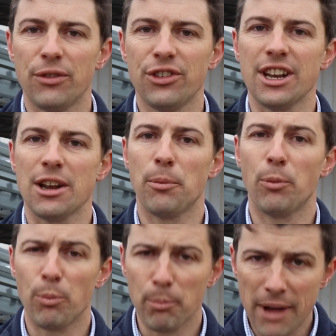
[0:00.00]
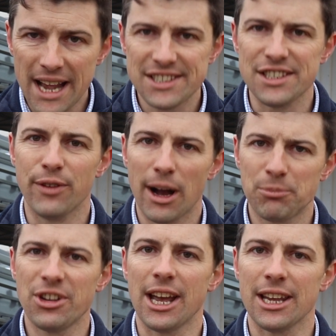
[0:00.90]
we've seen a massive
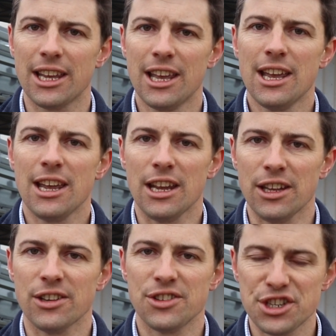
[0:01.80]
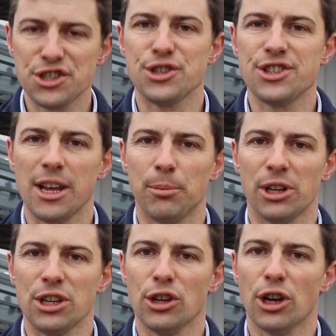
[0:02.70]
uptake in the tissue
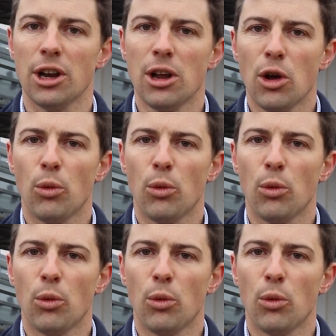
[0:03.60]
sampling unit.